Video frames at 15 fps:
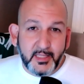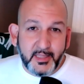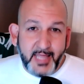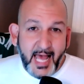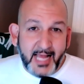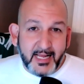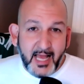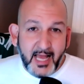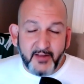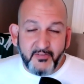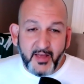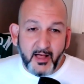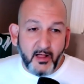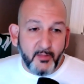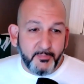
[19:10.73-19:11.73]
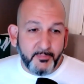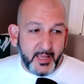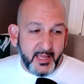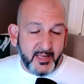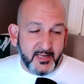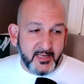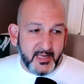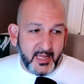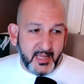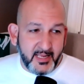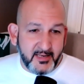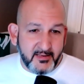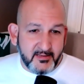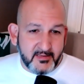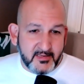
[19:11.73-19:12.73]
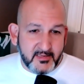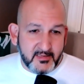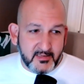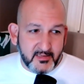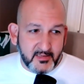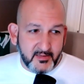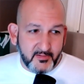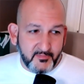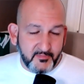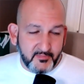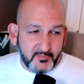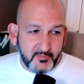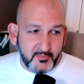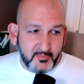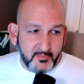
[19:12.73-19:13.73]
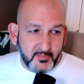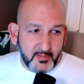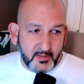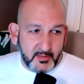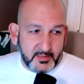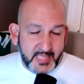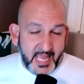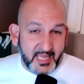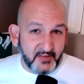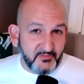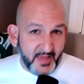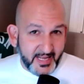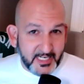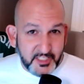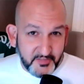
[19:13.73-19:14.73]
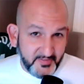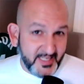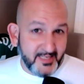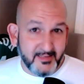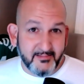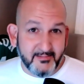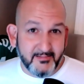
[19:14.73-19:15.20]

that kind of help and take advantage of it.